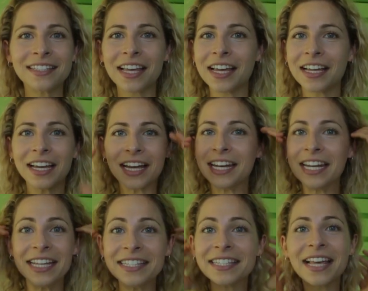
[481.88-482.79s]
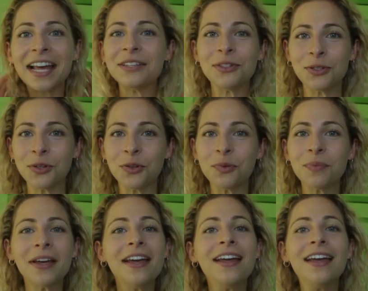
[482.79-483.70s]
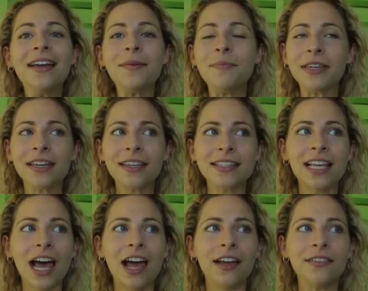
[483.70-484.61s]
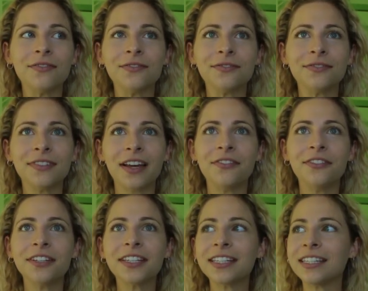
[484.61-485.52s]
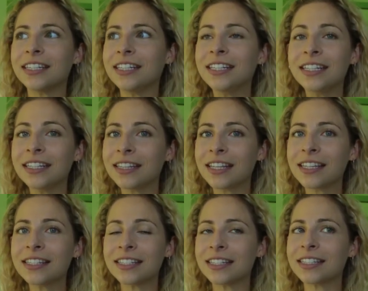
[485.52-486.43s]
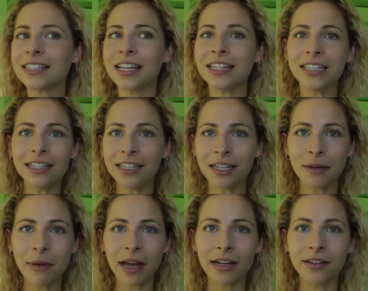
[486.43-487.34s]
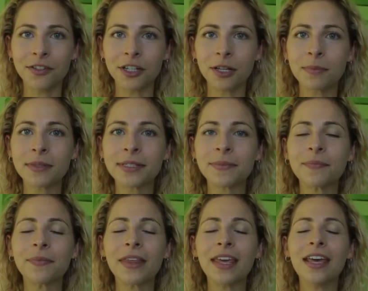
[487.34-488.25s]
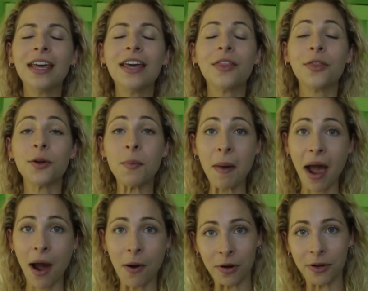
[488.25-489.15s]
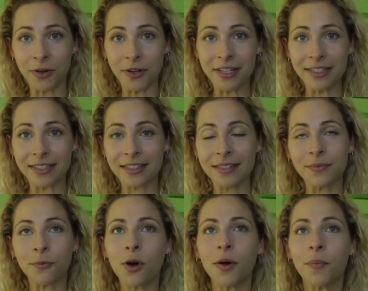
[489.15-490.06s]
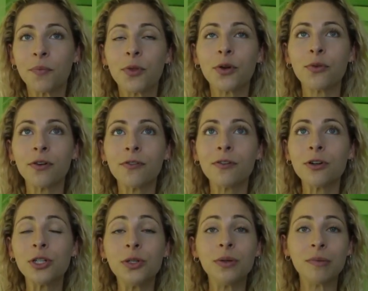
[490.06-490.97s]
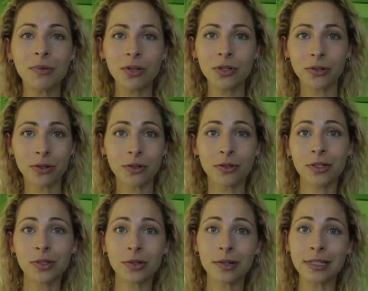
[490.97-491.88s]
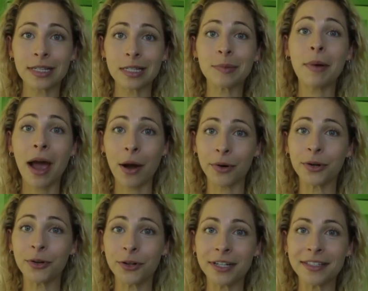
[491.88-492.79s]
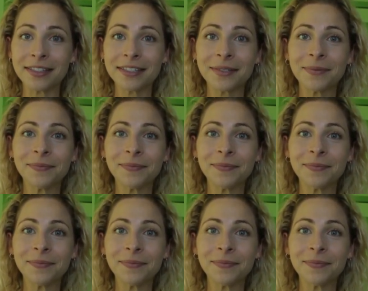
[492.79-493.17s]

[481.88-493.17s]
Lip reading: is like an inside scoop, because I feel like eating this is like eating a bag of chips. They're power greens. Well, they're referred to in most grocery stores as power greens.